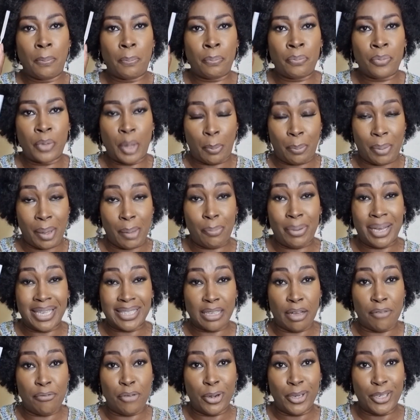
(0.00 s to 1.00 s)
the peppers
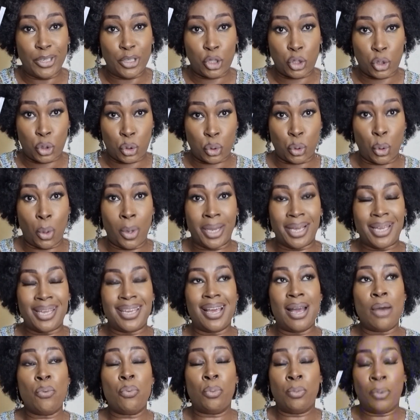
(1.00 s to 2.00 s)
are very strong
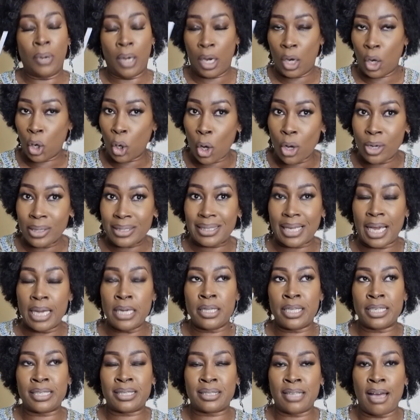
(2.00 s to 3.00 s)
here
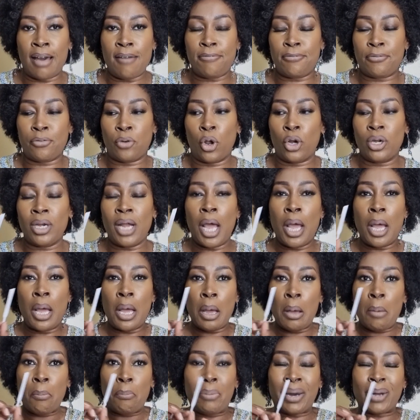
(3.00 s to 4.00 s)
alongside the saffron.
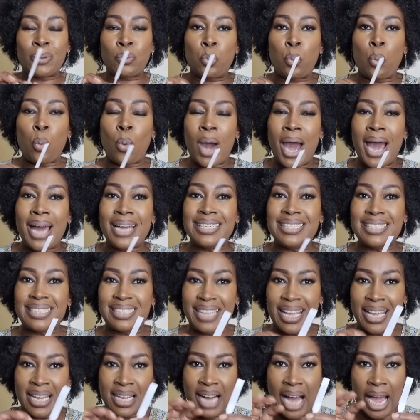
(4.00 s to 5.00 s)
But once
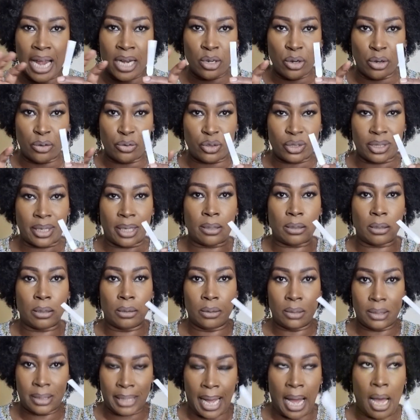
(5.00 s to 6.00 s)
they kind of settle
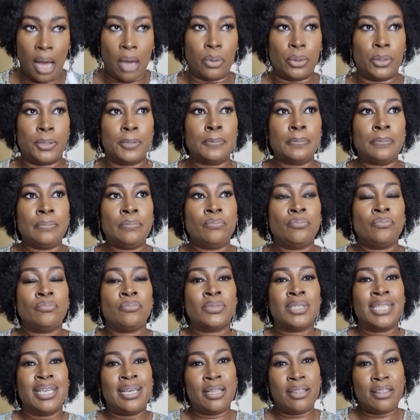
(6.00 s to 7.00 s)
down,
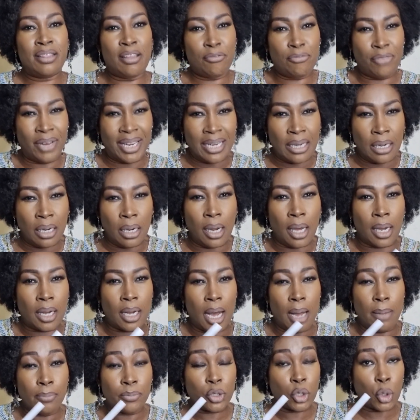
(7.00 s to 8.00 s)
the vanilla
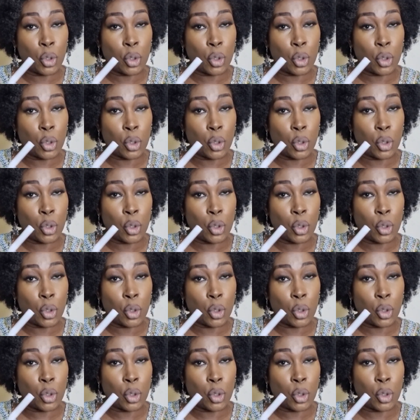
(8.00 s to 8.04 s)
comes